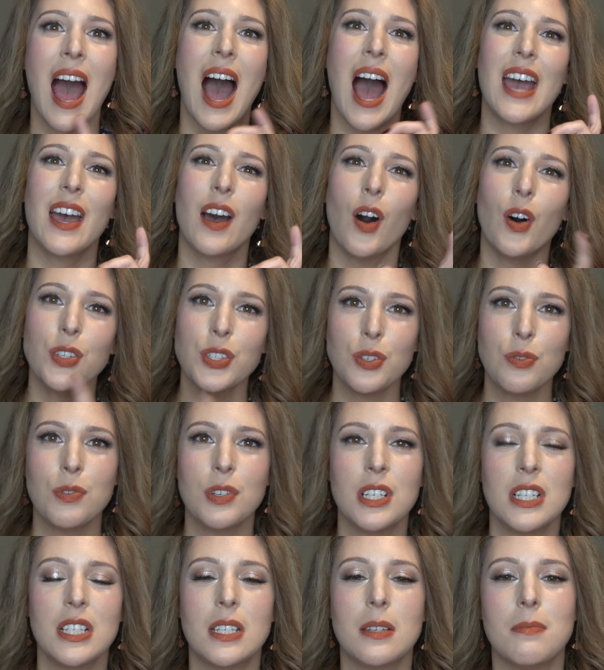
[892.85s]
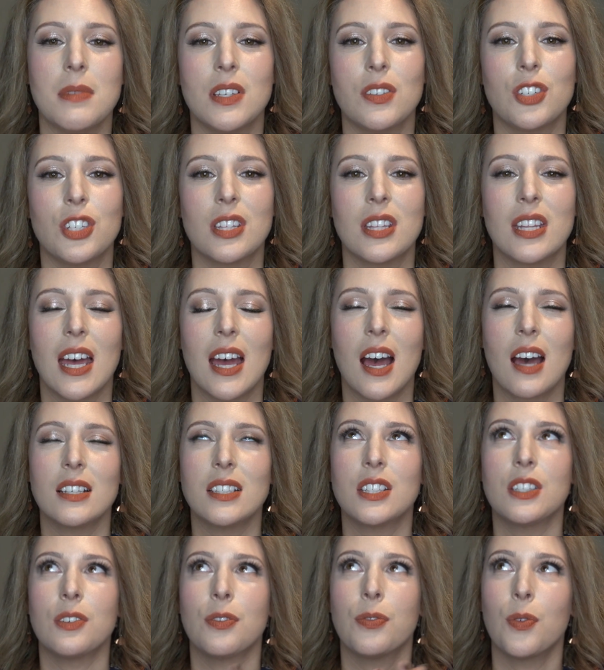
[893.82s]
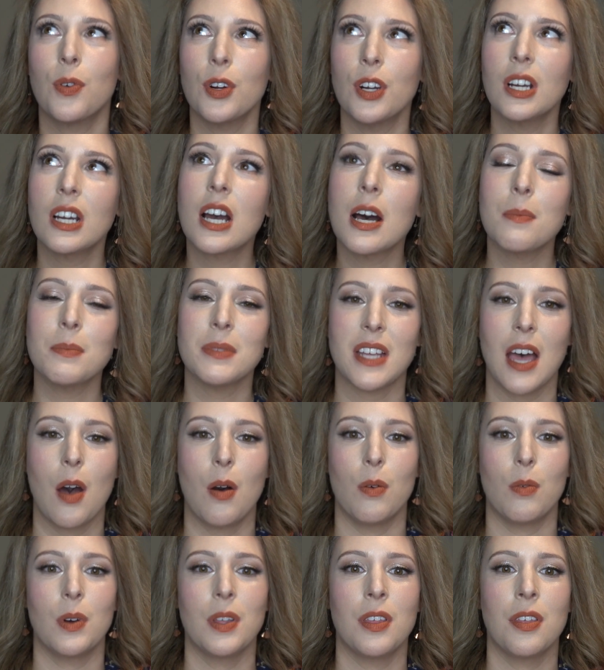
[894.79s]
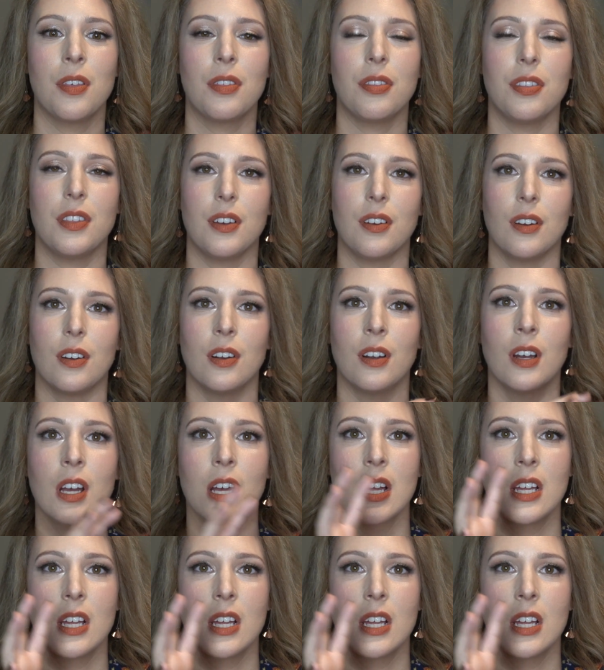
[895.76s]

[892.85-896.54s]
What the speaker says: I also wanted to mention that Sephora comes out with their